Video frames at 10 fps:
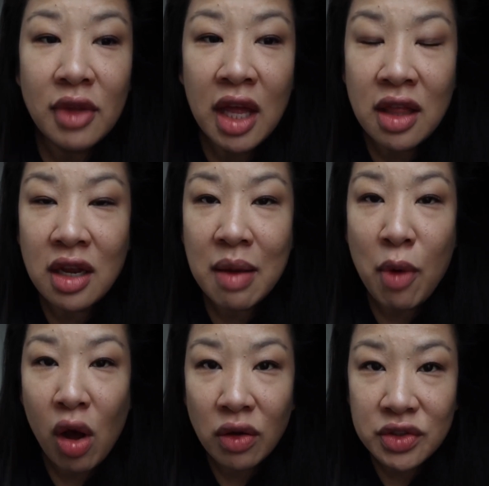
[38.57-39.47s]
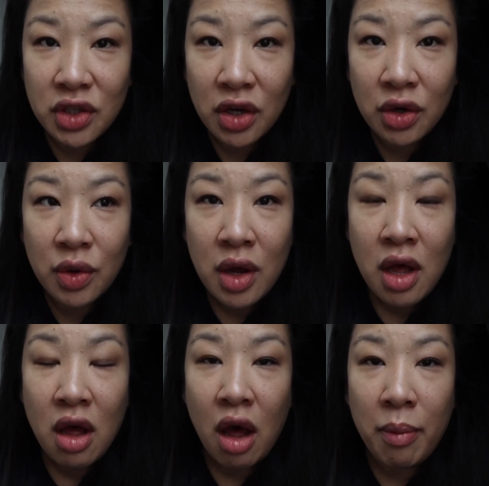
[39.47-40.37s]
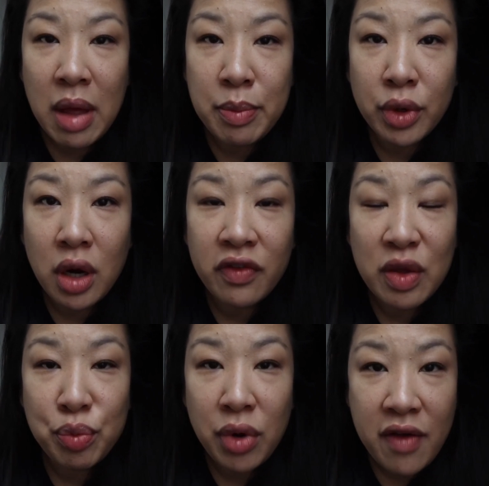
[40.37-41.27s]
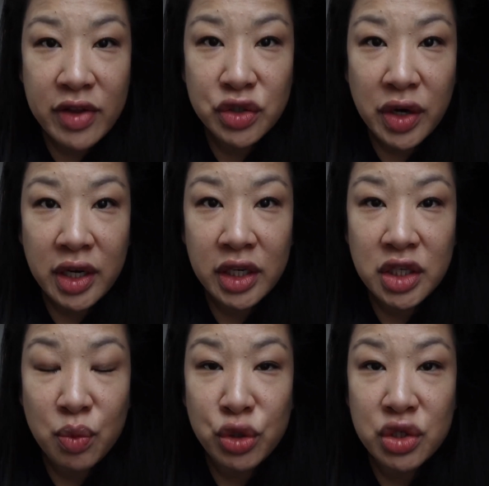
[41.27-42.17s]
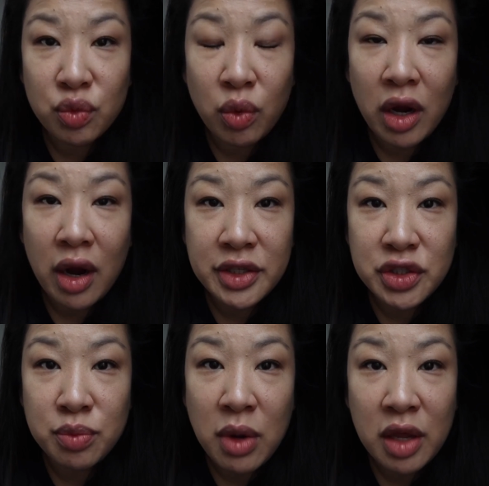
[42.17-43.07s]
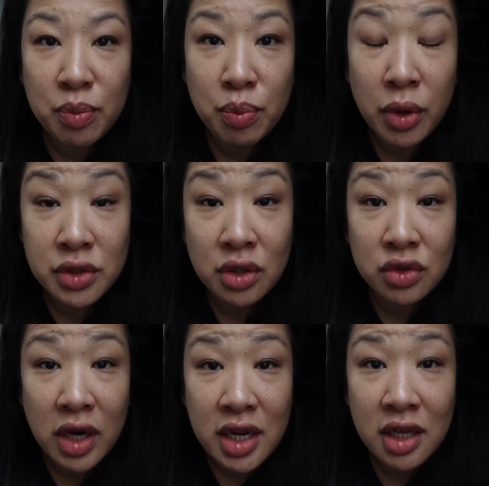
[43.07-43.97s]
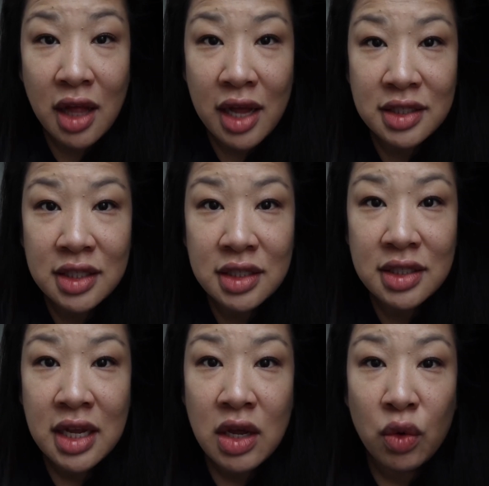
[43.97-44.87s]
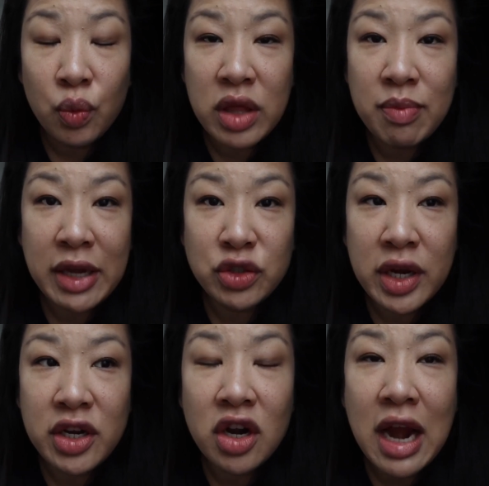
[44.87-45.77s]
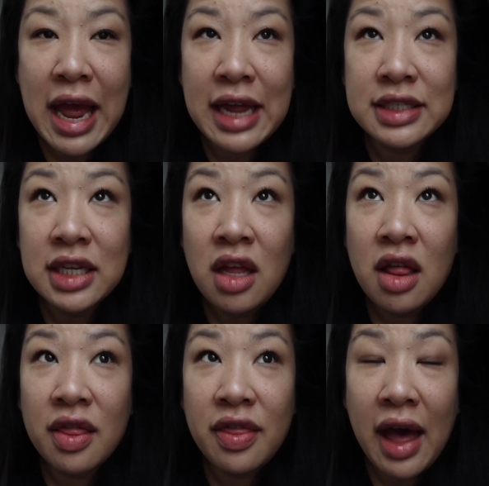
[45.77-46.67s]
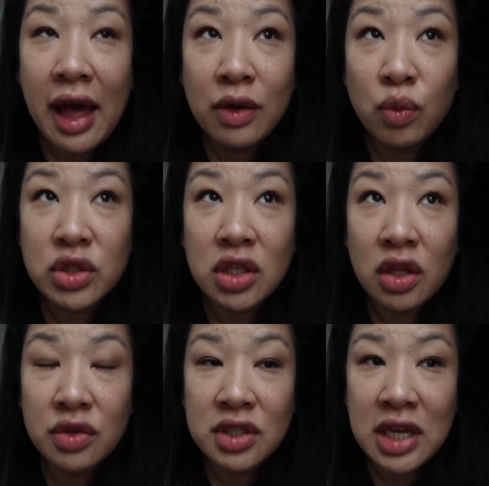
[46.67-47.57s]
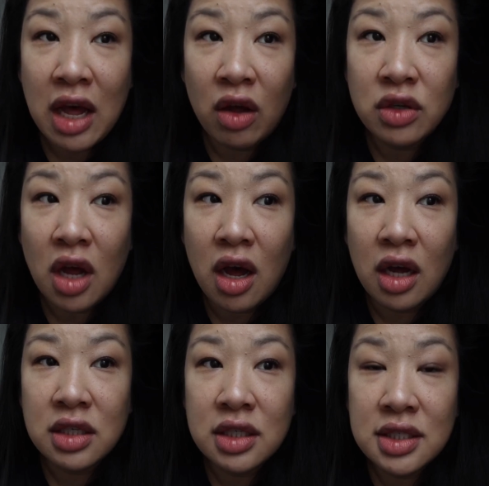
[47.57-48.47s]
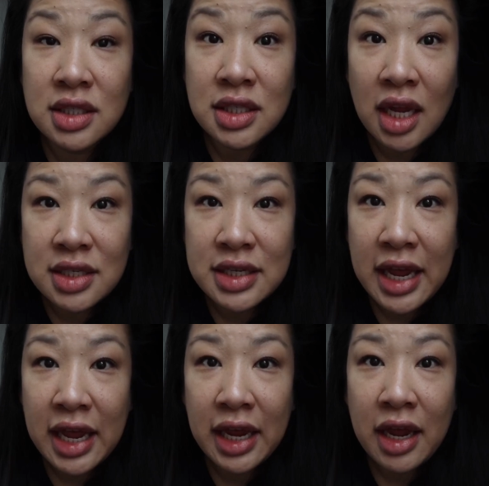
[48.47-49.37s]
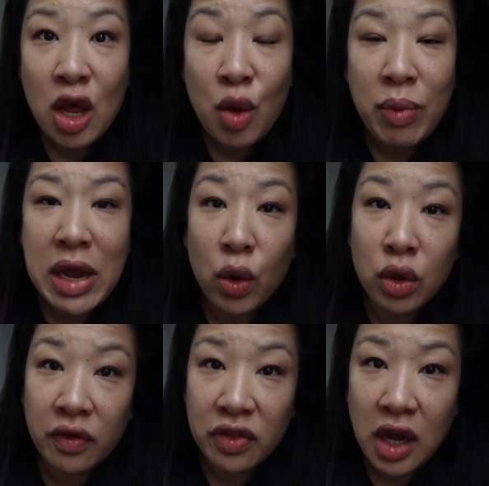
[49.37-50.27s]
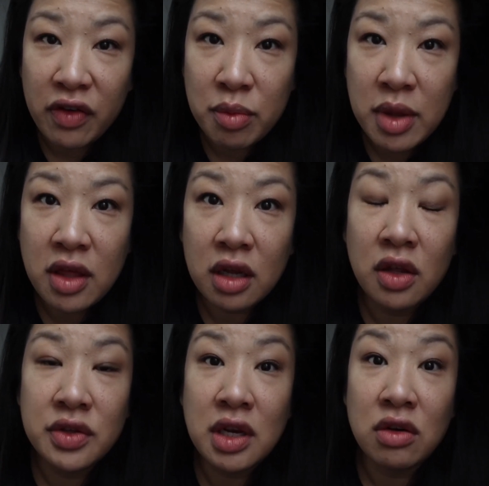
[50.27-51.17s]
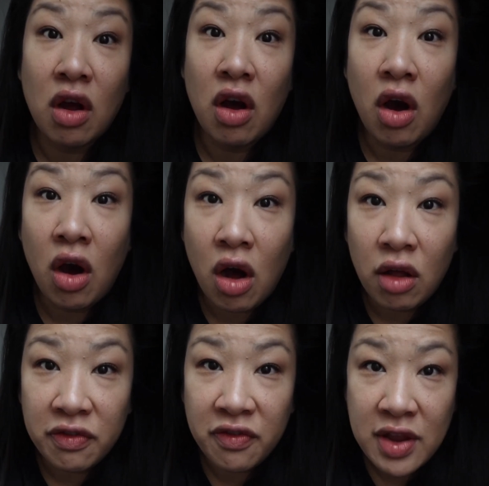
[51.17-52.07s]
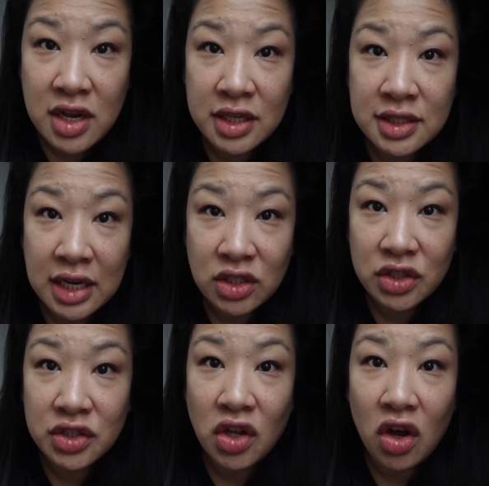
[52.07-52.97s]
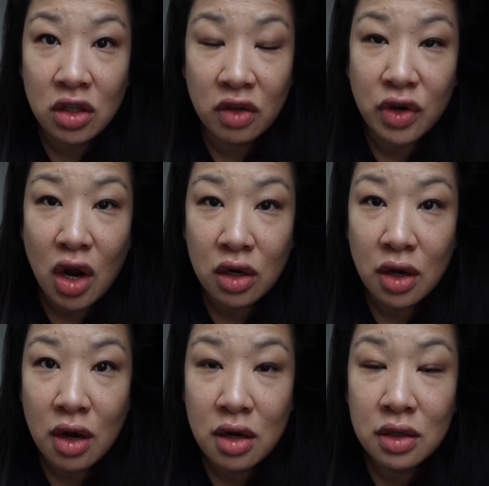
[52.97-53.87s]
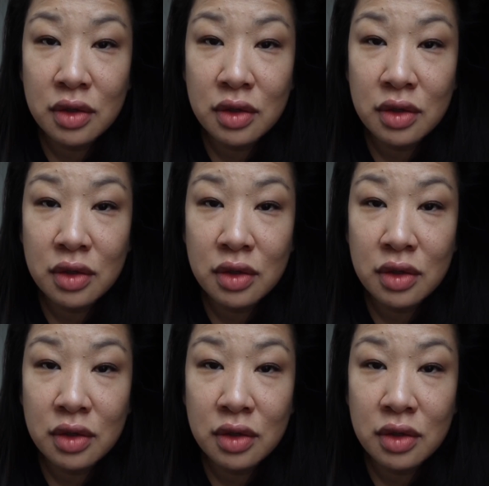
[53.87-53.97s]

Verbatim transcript: And then I'm also a member of a private training gym, which is where I do my personal training classes with my trainer, and that was closed down on Sunday by order of the government. That closed down all fitness centers all over Hong Kong.